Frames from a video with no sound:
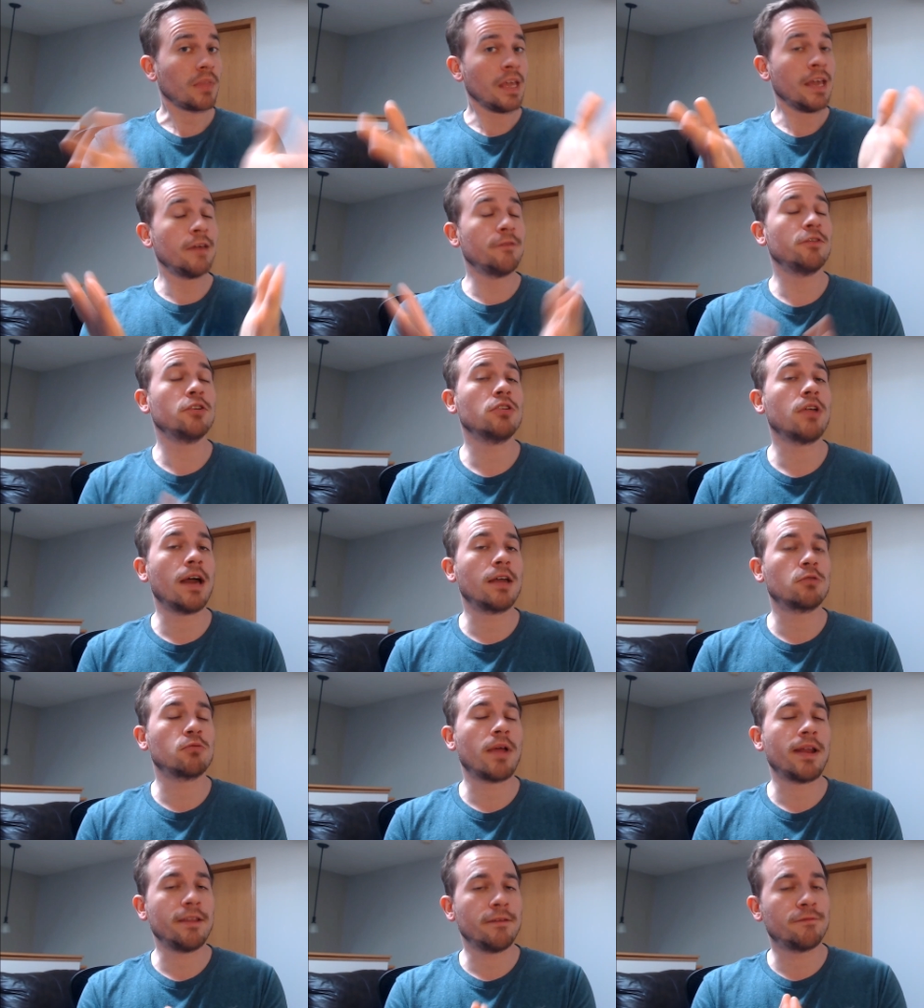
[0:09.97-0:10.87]
If you're not
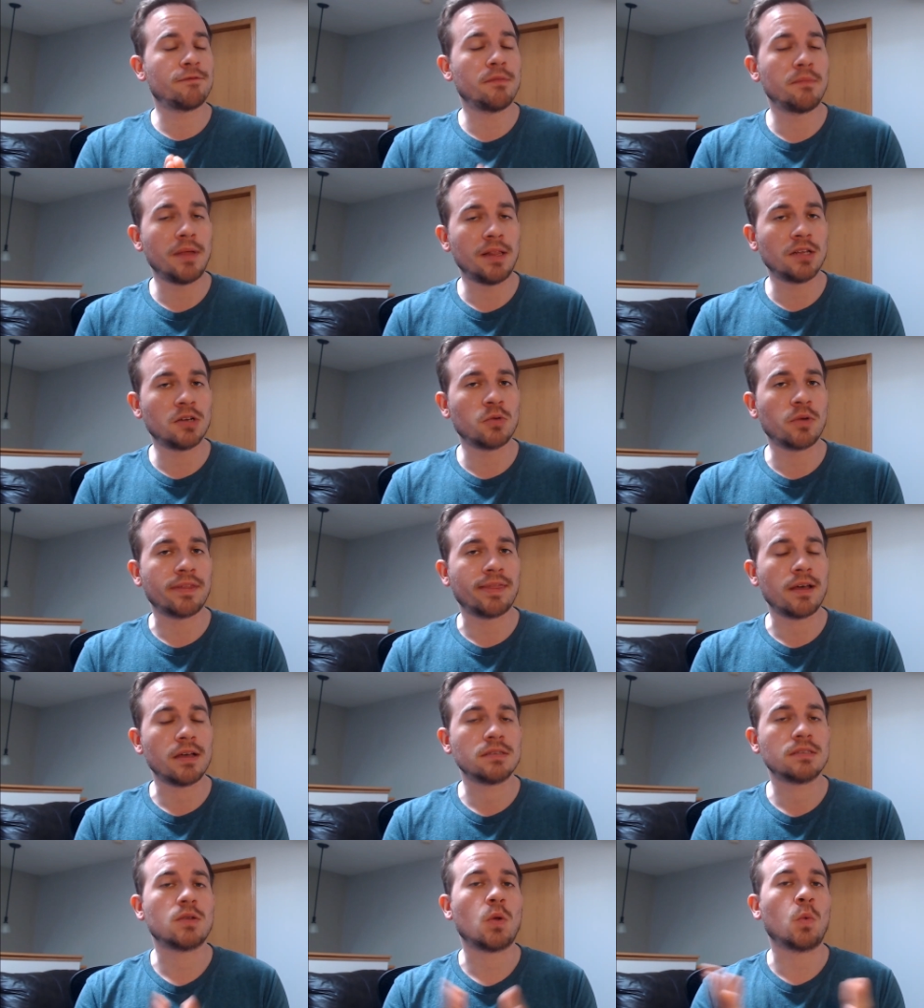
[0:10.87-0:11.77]
already familiar with
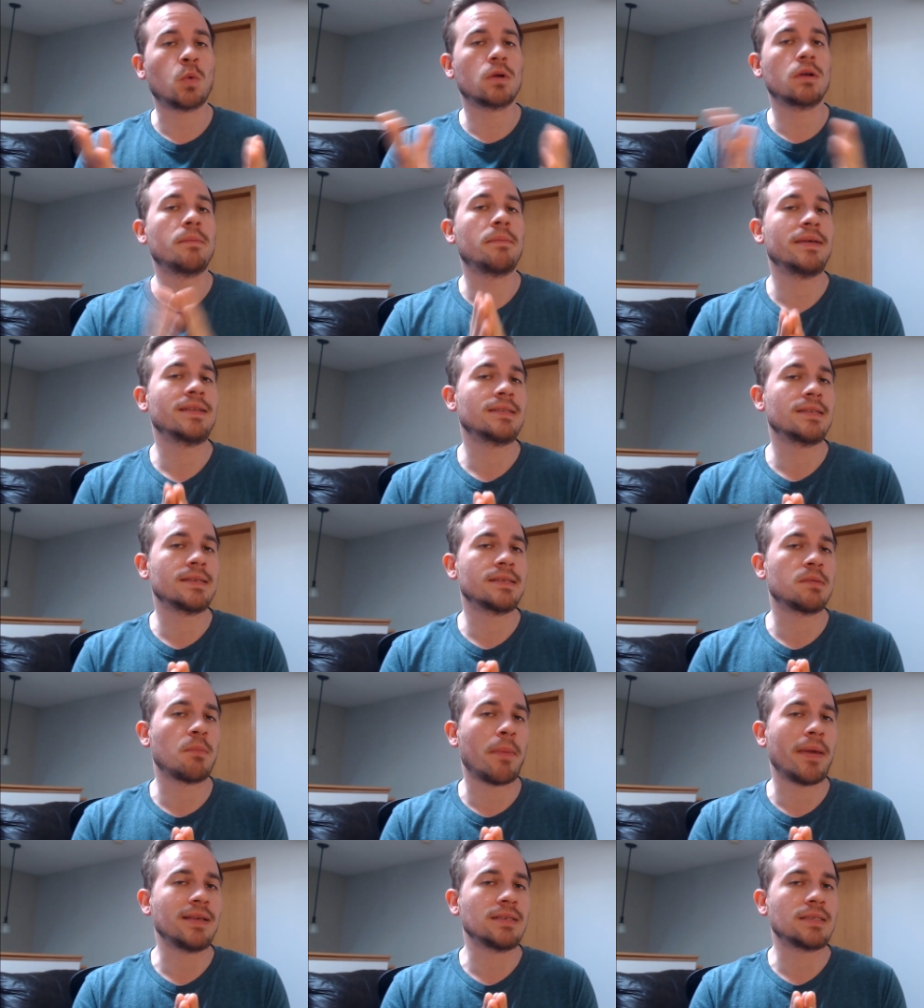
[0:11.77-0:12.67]
us, we're a business
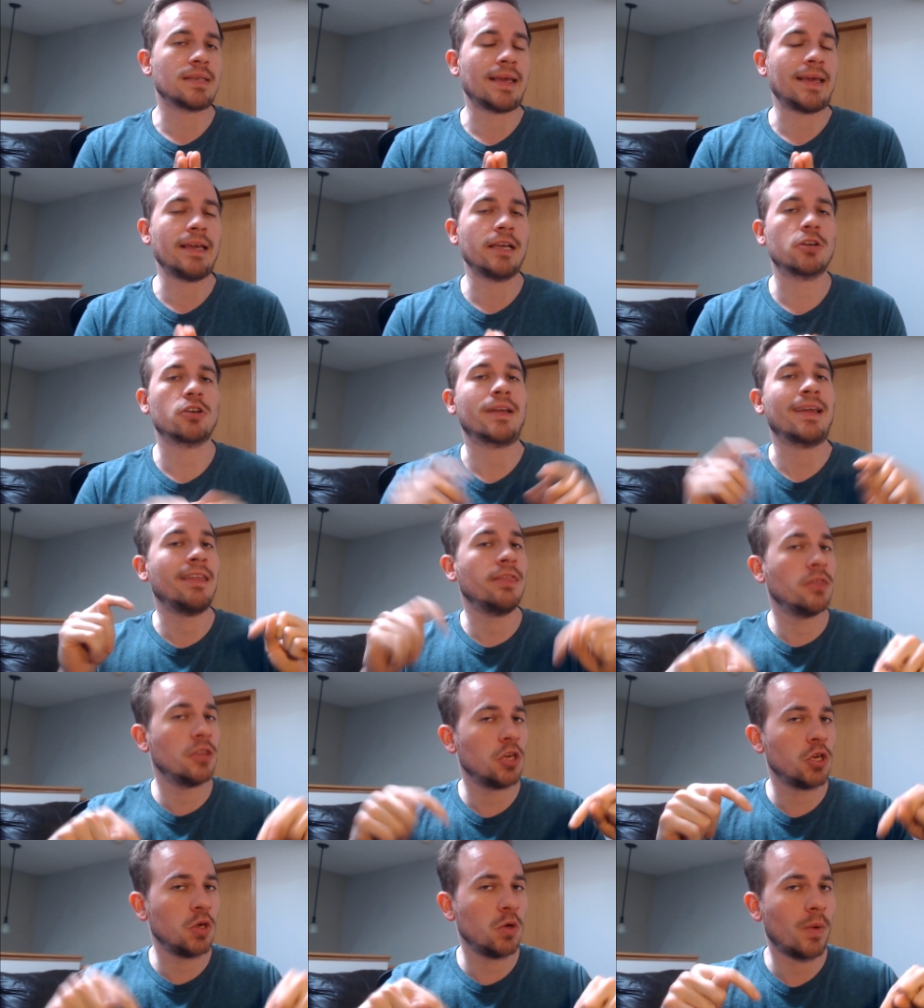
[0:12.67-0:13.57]
based here in
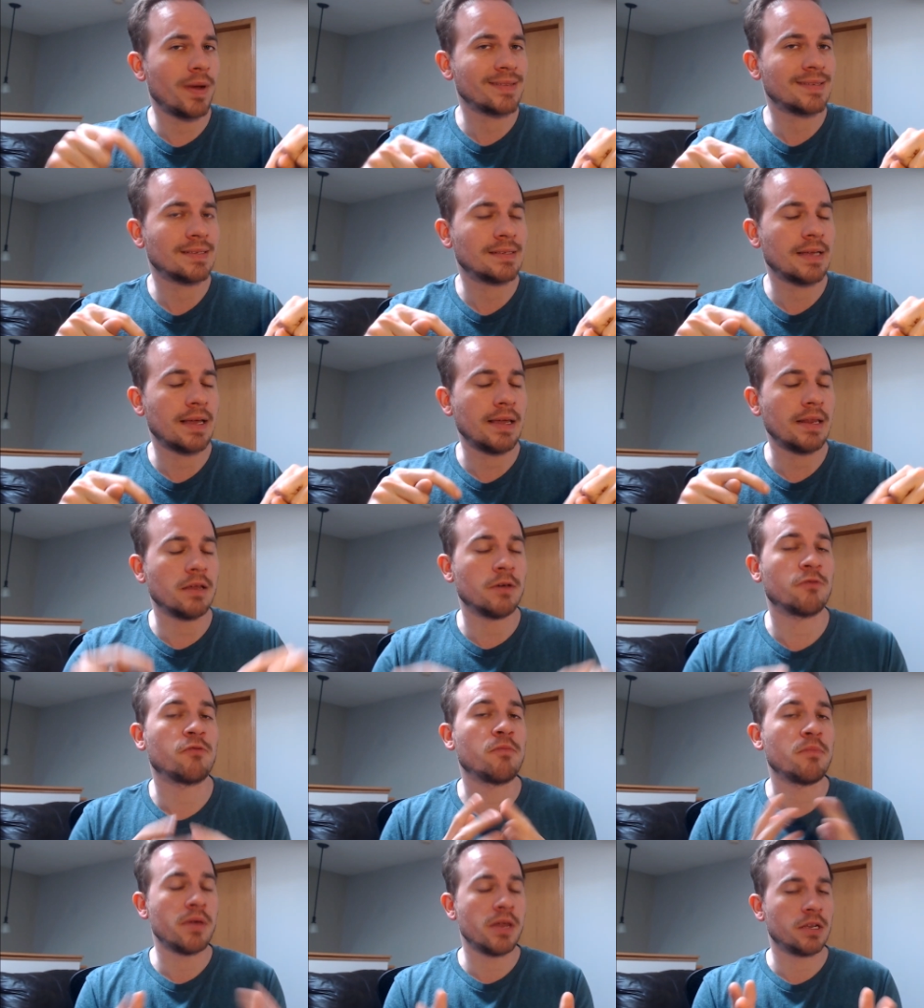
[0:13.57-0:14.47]
the US state
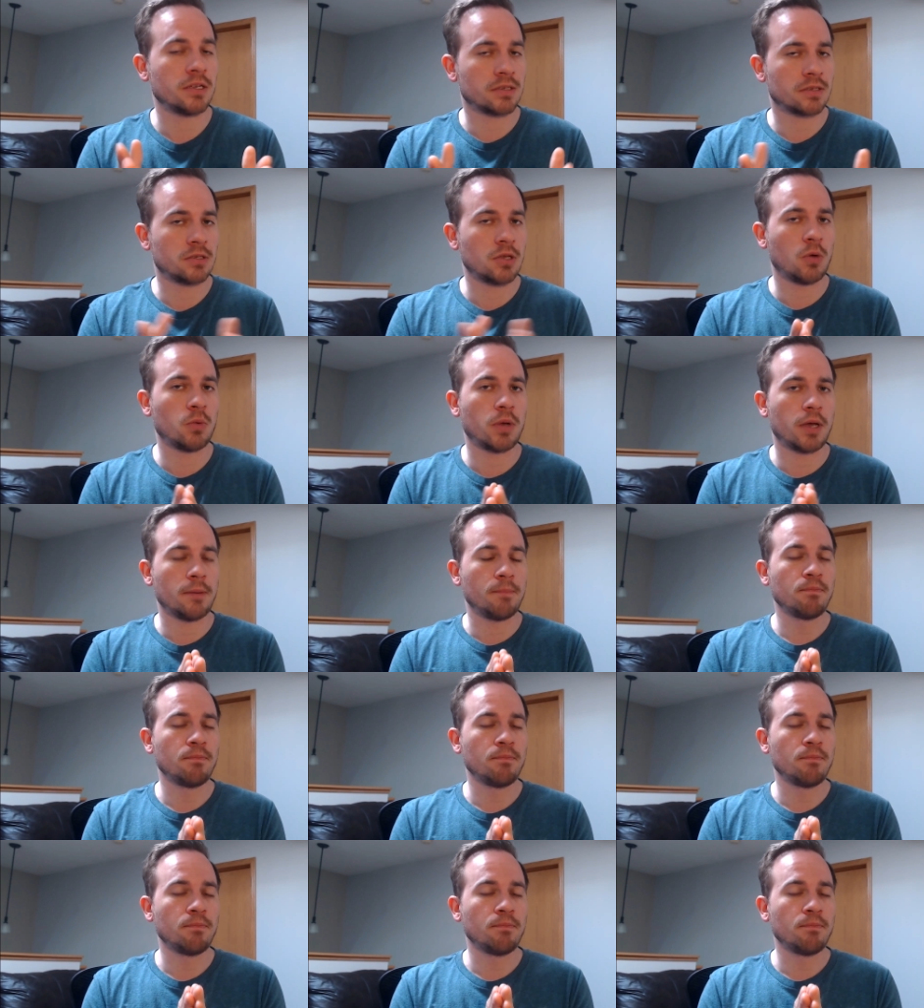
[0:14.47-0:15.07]
of Minnesota,